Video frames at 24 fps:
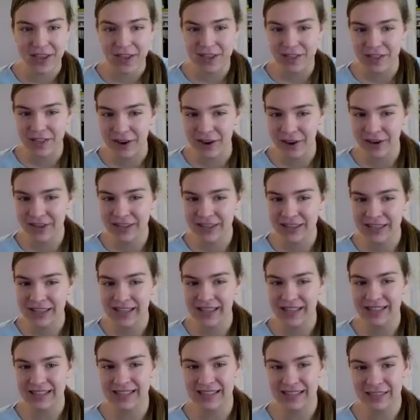The odd thing
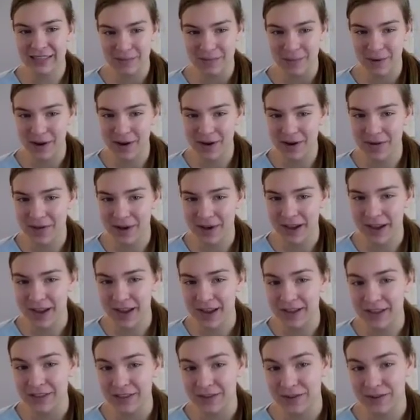is that the
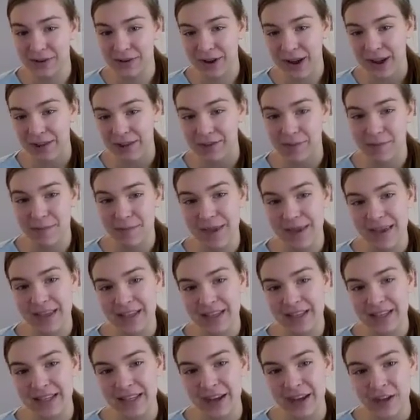mogwai do not have a
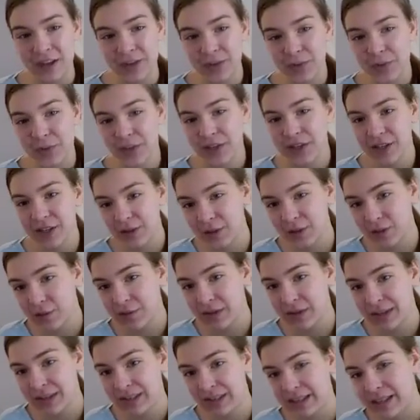mate, so we can assume
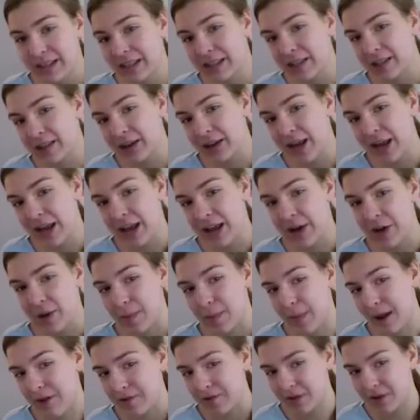that it is either a
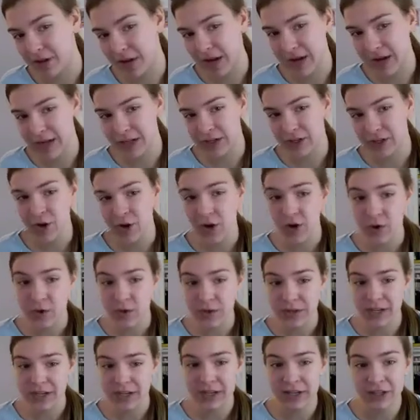hermaphrodite or
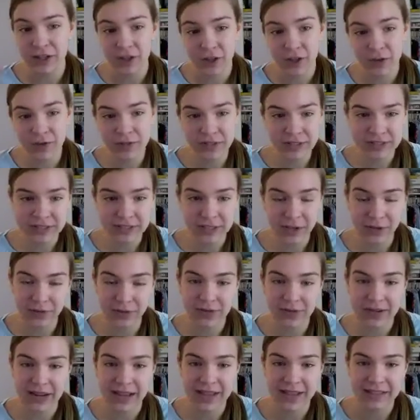that it clones itself
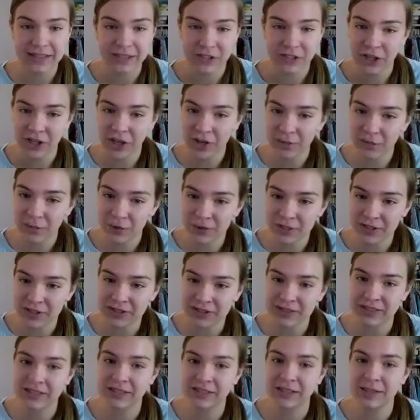and has a checkpoint
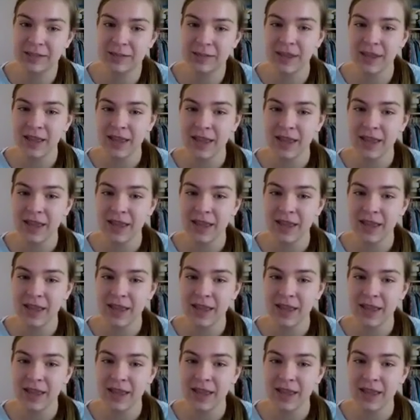system